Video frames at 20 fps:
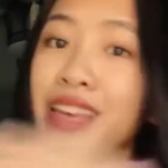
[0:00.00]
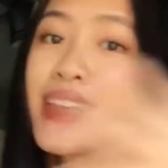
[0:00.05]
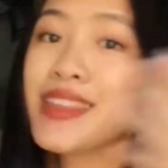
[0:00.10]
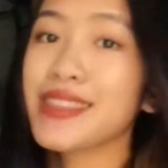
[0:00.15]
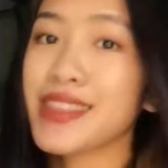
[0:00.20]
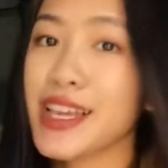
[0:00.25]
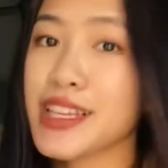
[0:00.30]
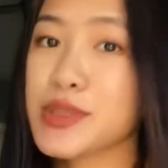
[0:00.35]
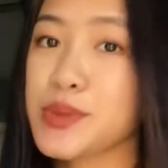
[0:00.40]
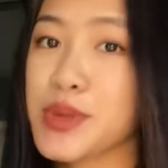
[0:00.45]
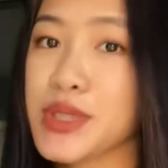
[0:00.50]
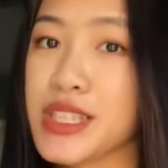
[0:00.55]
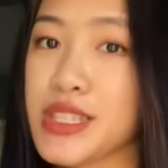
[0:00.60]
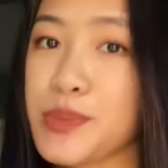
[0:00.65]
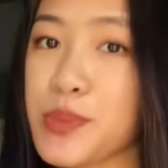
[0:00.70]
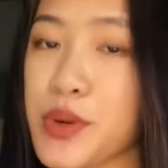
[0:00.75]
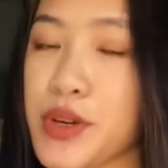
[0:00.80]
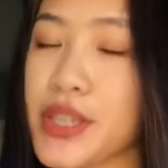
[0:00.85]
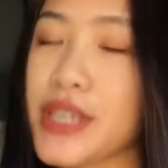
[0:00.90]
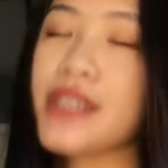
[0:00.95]
That's what this
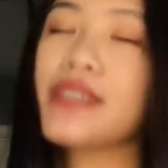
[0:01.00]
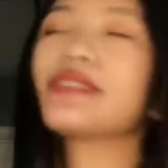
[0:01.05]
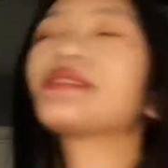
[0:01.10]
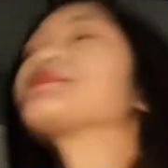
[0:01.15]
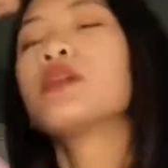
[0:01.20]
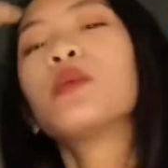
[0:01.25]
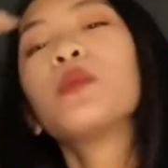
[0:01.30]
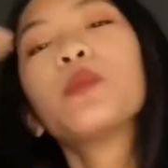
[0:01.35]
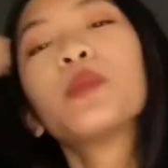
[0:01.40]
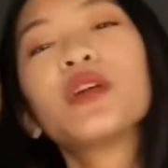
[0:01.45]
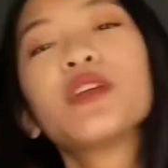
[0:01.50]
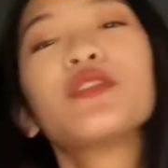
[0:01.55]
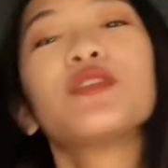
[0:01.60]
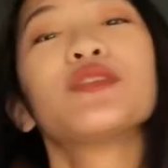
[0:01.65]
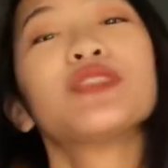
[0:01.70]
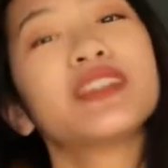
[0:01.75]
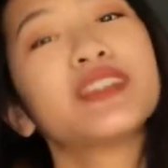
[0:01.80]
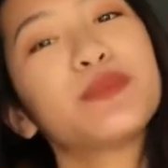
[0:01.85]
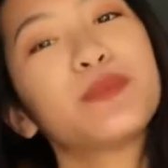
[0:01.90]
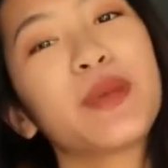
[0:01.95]
book is. But if you
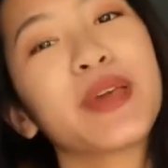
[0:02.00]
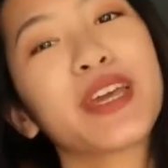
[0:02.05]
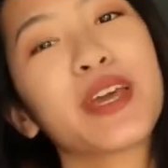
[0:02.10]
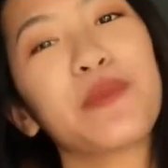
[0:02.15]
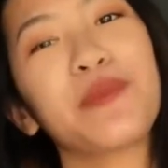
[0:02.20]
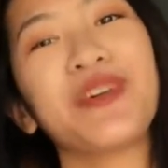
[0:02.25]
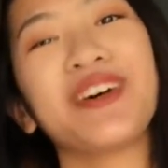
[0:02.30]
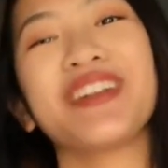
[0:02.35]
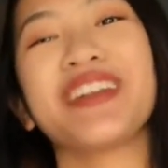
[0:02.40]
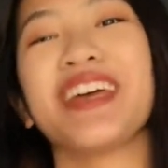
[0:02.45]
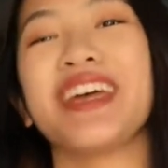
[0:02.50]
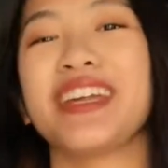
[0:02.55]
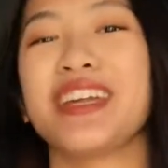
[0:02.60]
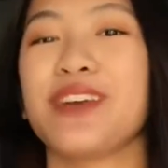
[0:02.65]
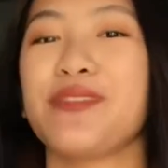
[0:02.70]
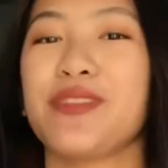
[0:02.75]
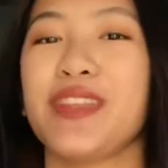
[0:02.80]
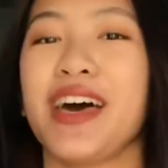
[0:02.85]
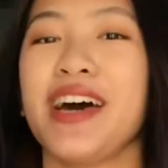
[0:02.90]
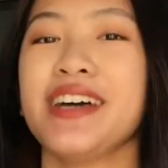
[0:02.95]
didn't pick up on any
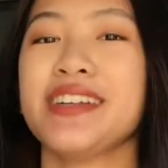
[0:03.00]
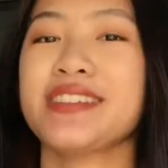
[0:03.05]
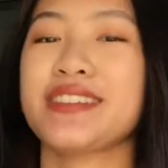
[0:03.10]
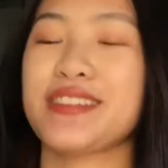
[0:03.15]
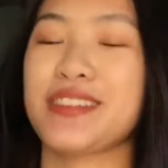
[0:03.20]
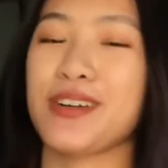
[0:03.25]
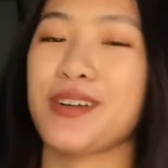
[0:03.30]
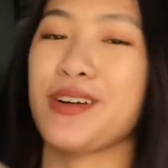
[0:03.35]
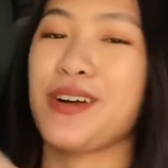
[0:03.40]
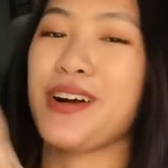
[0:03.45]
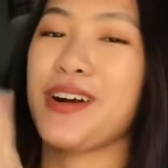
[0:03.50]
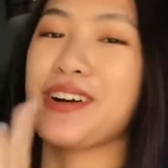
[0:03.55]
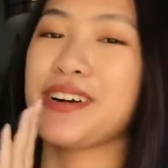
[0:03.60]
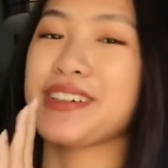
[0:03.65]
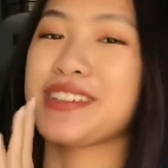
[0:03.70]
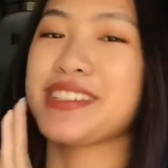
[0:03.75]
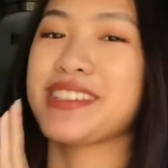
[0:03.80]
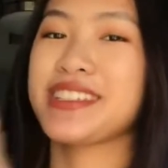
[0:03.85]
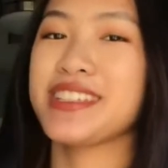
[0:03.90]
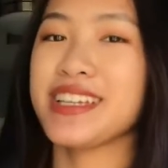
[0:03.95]
of that, there are
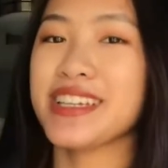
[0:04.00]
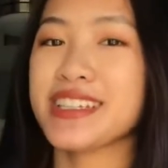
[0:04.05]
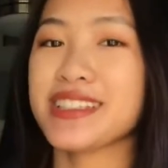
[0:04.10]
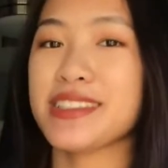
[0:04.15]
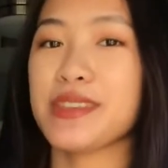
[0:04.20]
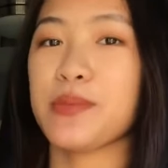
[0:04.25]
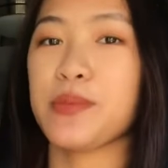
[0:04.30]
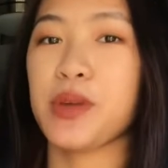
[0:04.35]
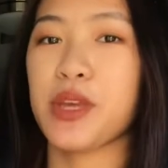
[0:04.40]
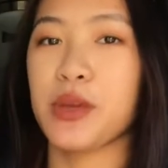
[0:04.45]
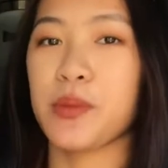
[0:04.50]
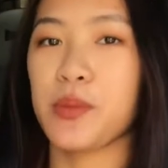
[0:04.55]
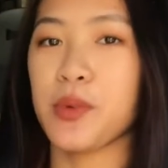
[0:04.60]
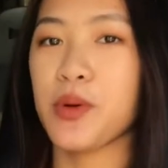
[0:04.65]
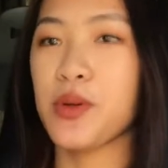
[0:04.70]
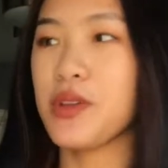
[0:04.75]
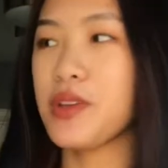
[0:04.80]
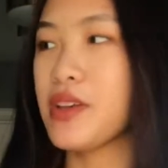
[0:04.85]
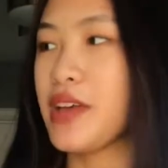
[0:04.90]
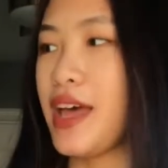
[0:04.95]
6
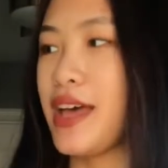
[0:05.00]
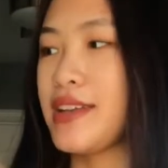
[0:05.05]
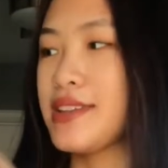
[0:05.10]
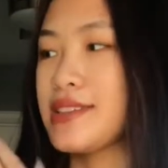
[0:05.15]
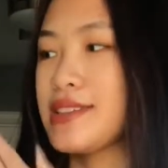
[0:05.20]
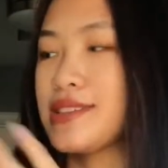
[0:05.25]
people, hence